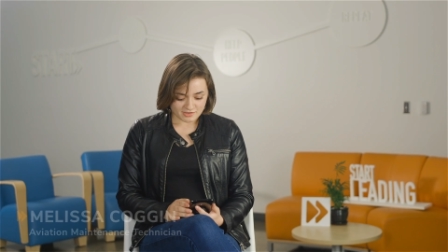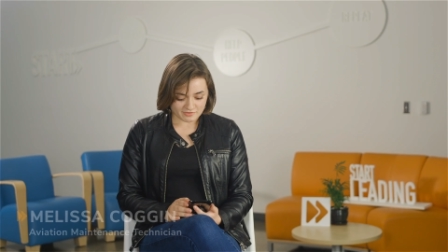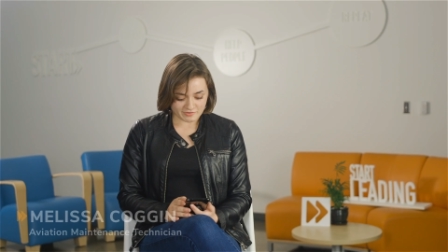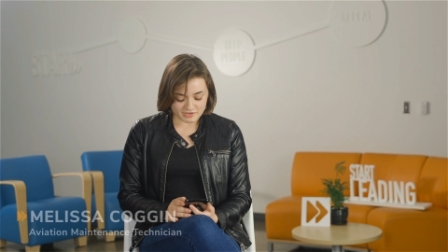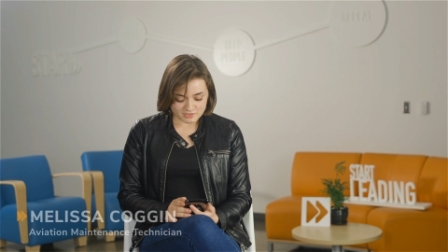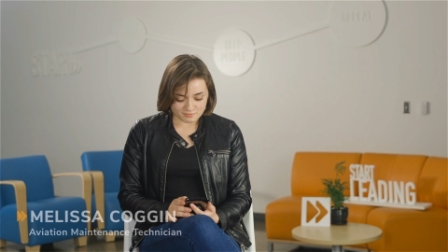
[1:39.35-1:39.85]

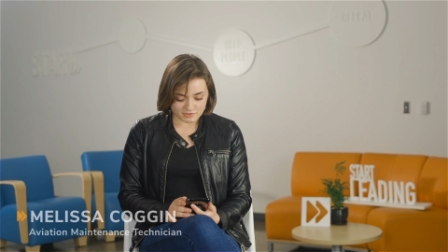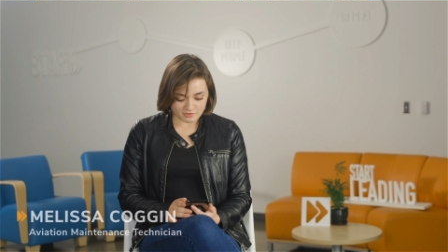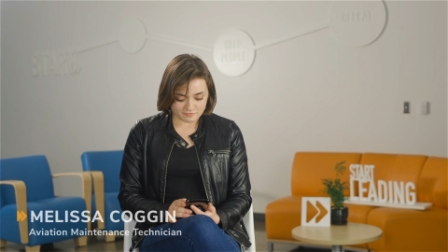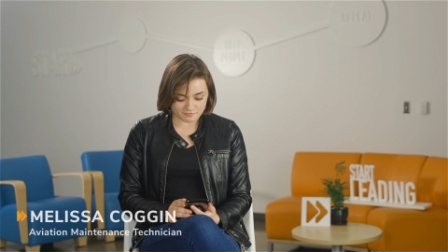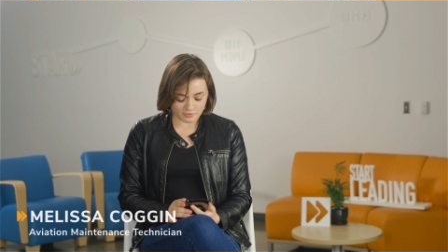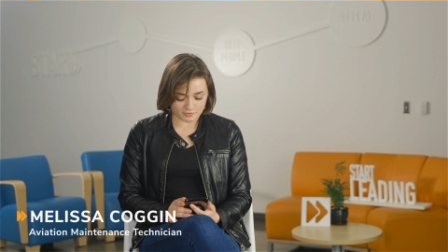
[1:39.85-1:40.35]
If I had to
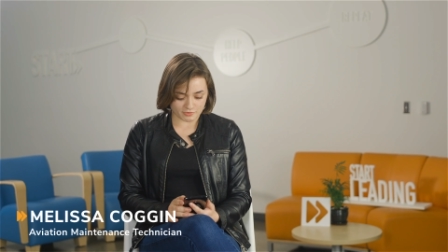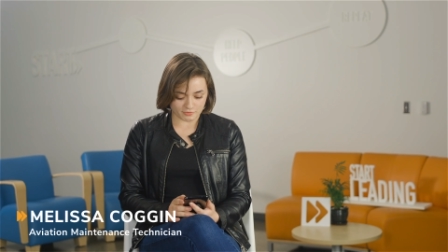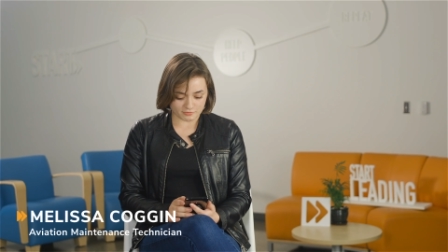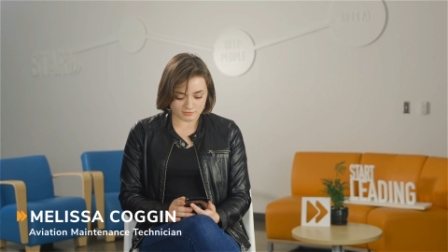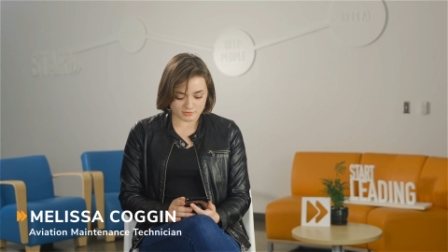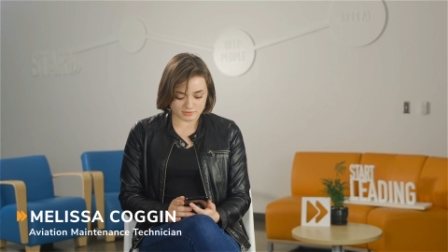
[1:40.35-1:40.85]
pick a
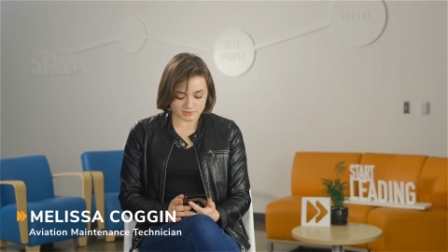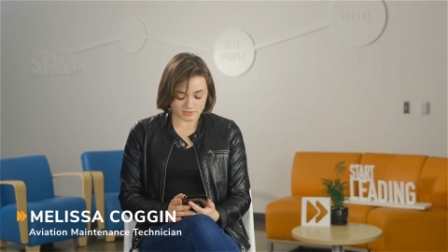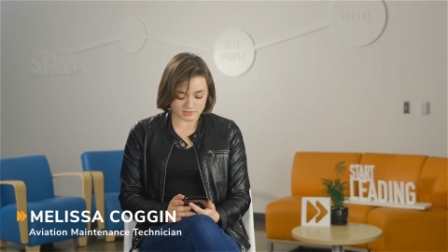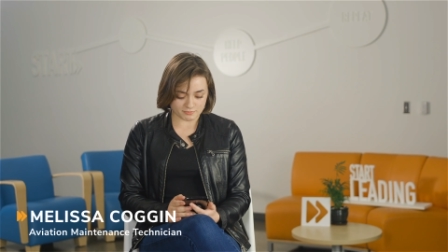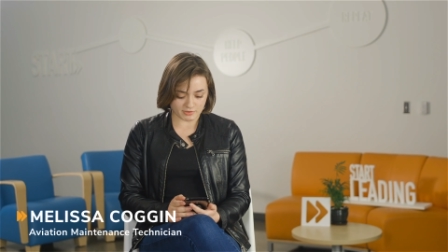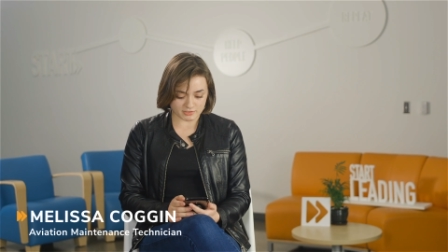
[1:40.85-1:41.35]
photo
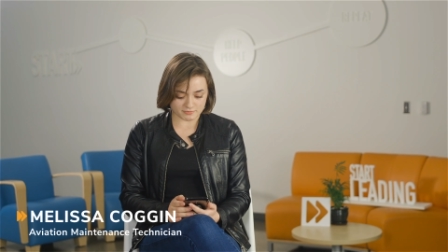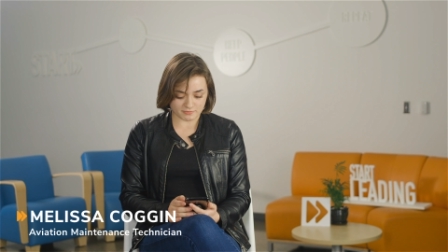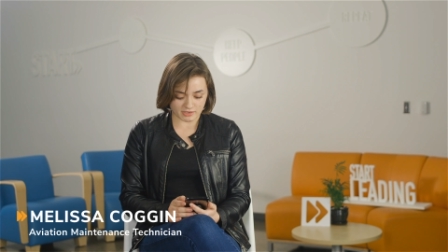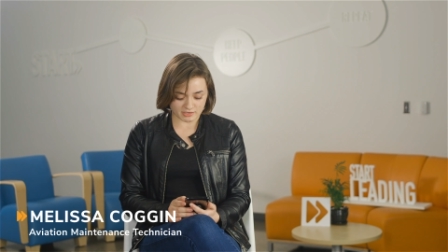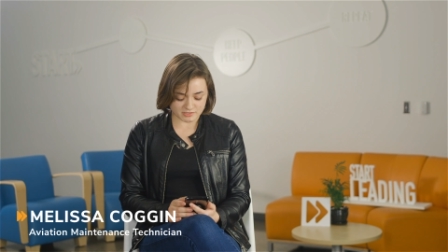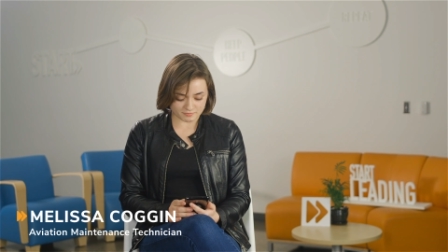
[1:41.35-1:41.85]
to depict
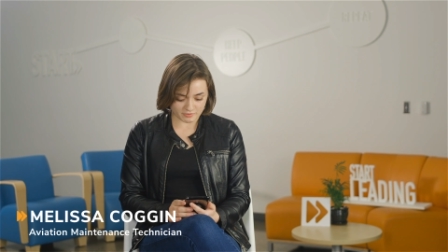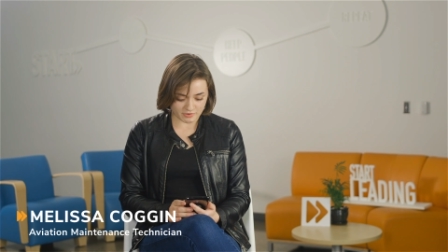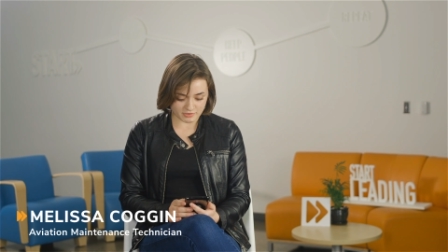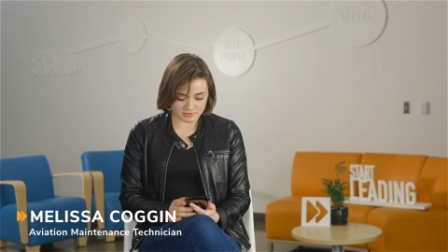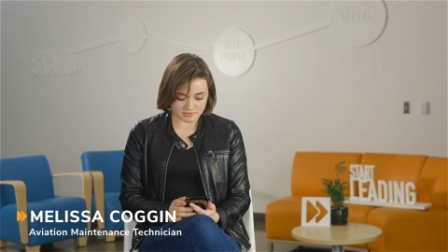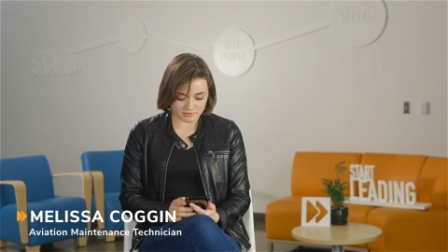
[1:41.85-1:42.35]
my
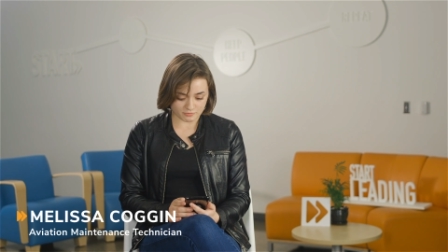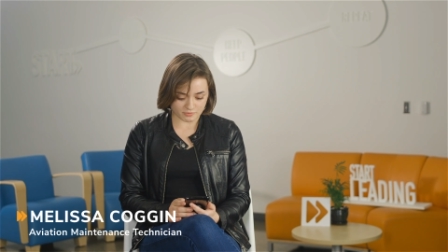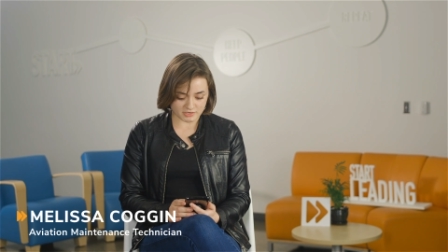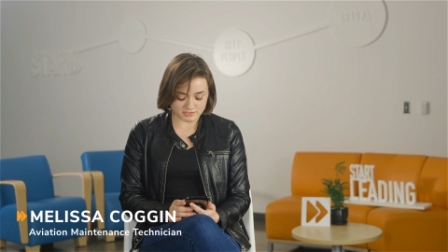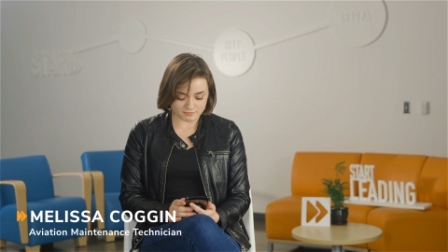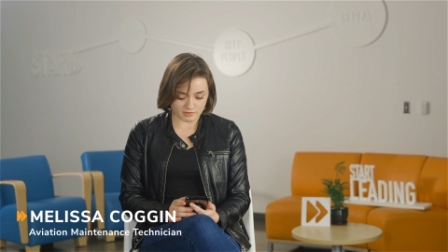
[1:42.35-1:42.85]
experience at
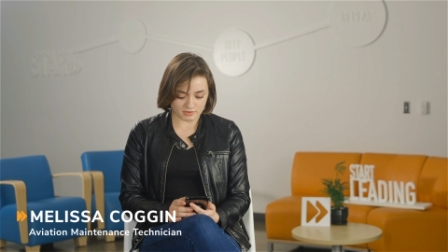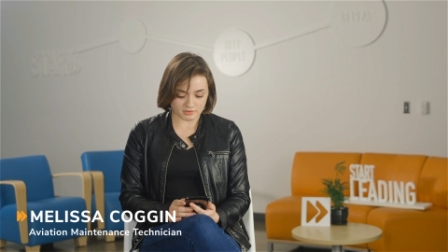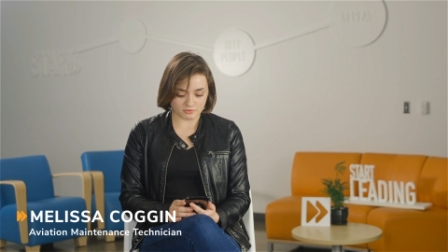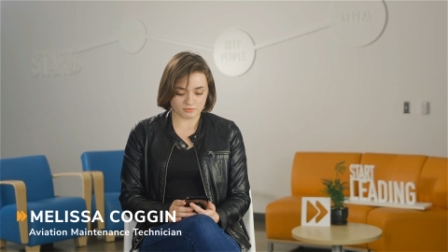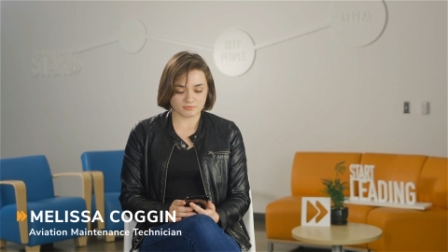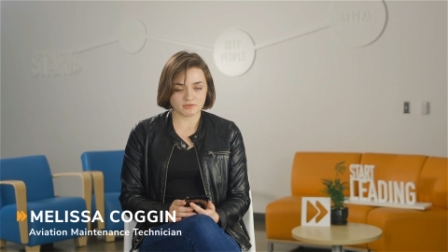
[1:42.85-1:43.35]
West-M E
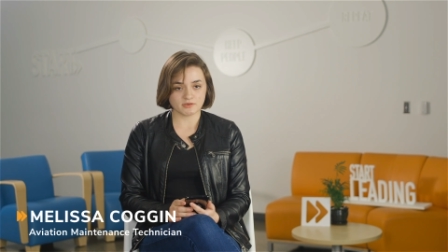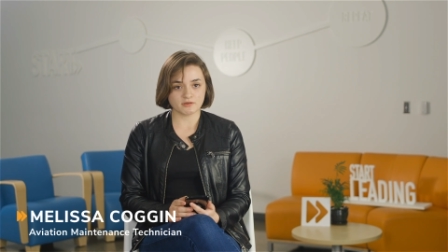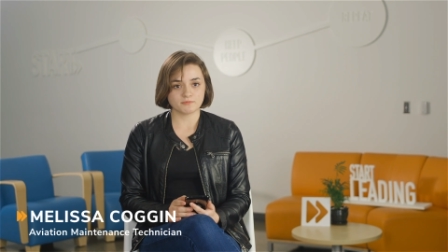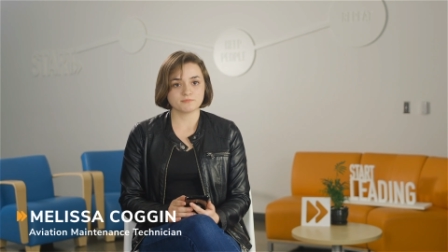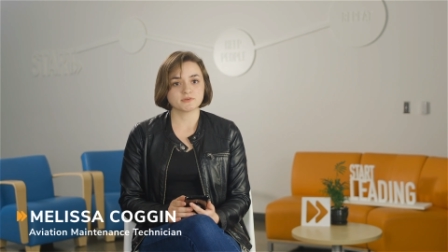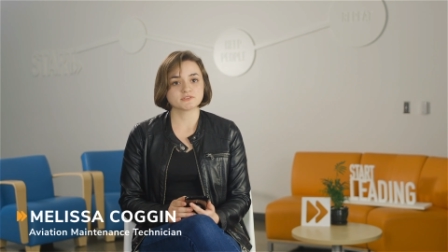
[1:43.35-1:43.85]
C, it would be
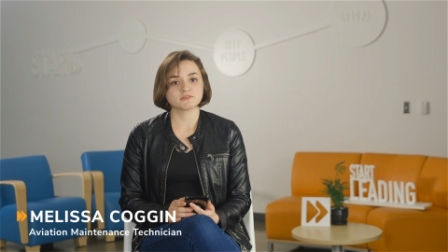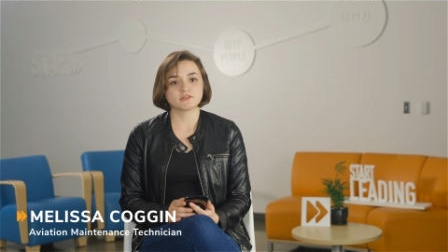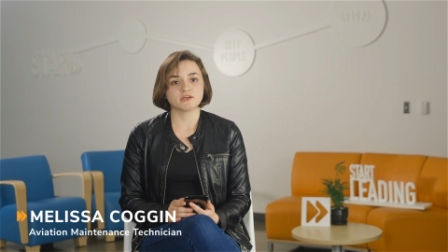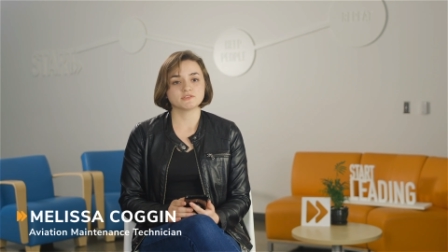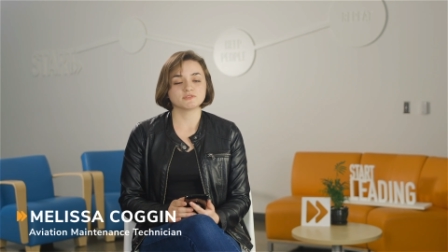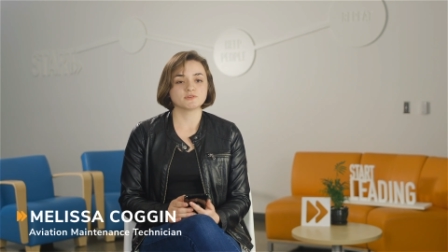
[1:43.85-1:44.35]
a picture
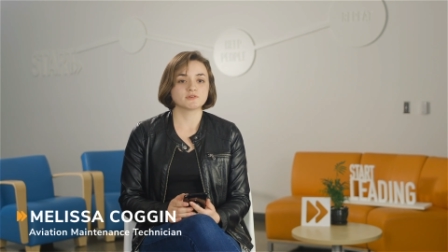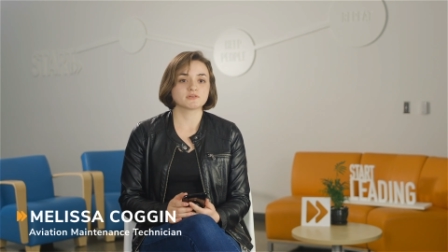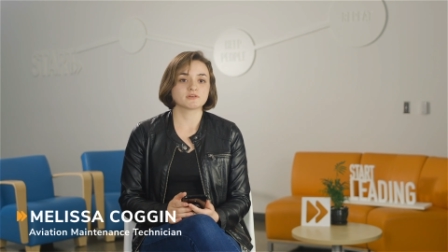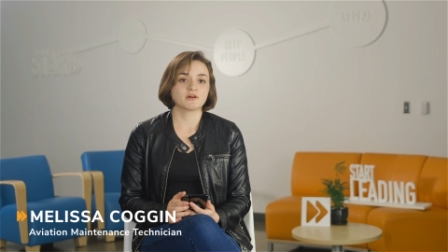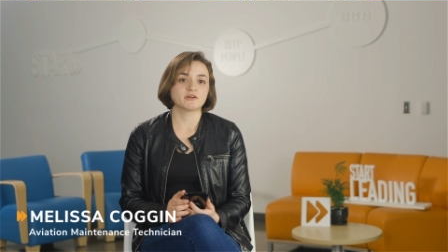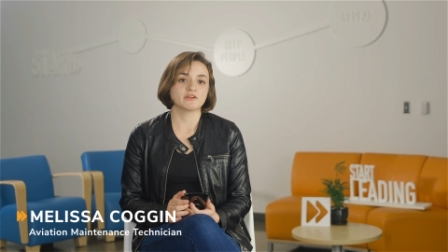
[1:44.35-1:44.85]
that I took
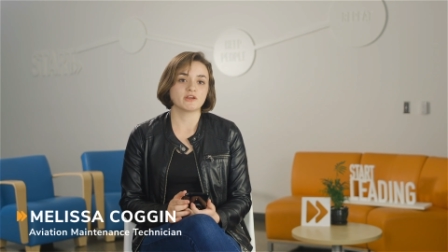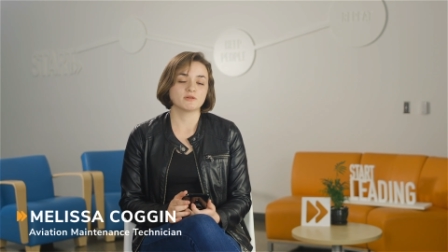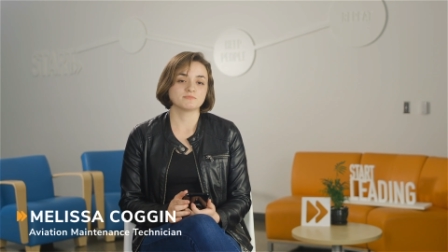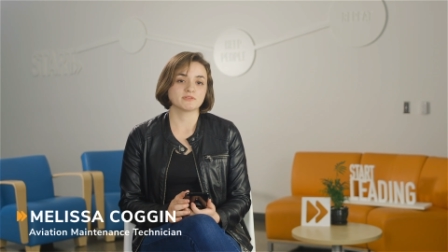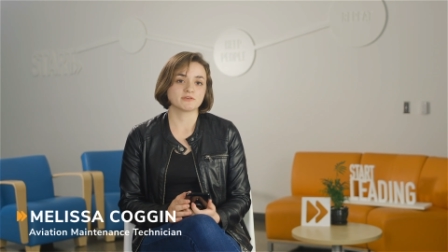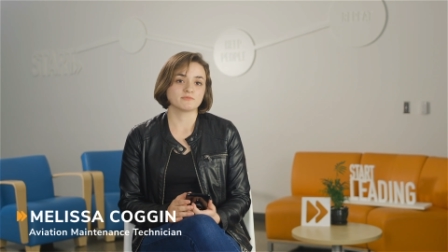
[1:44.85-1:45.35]
on an
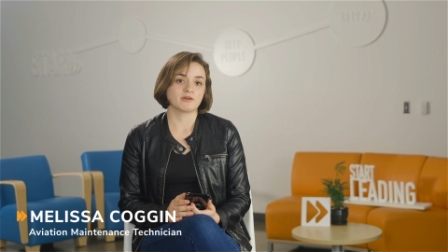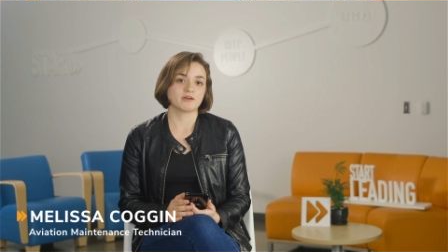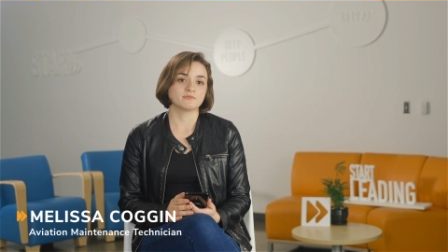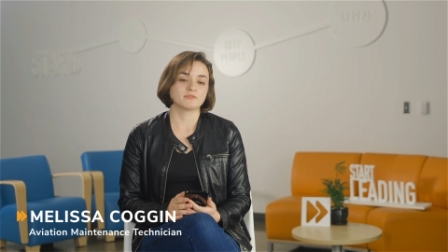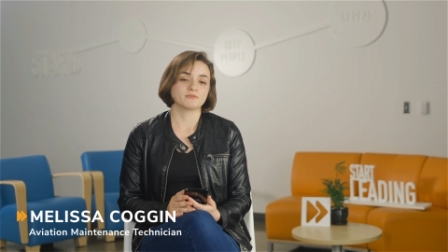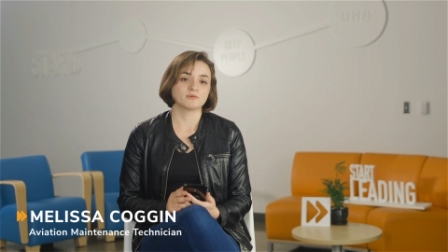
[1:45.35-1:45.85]
airplane
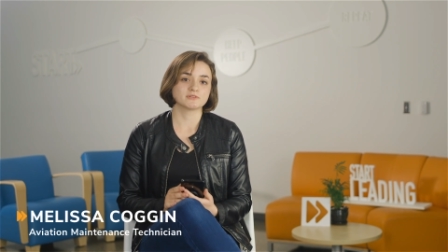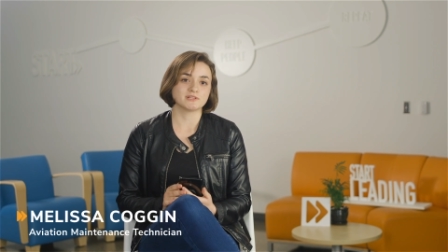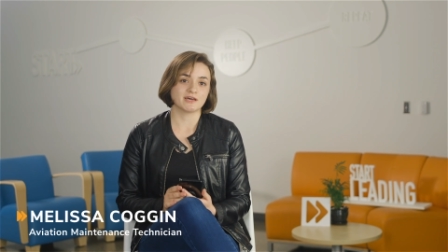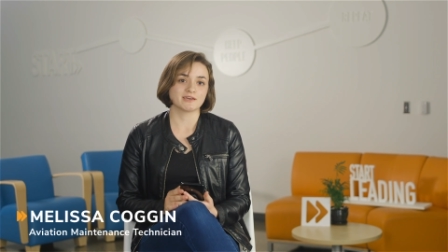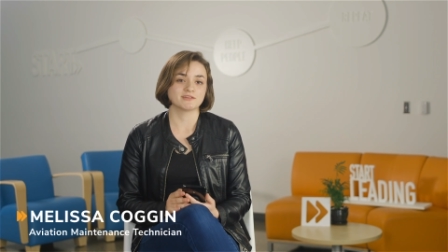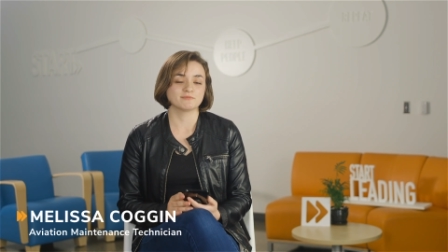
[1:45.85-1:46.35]
ride with an old
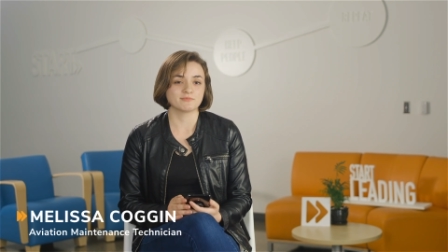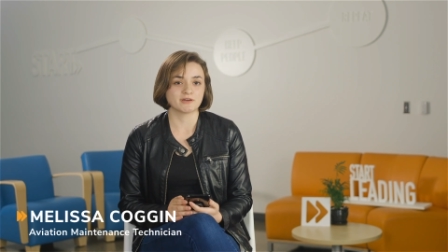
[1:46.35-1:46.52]
client of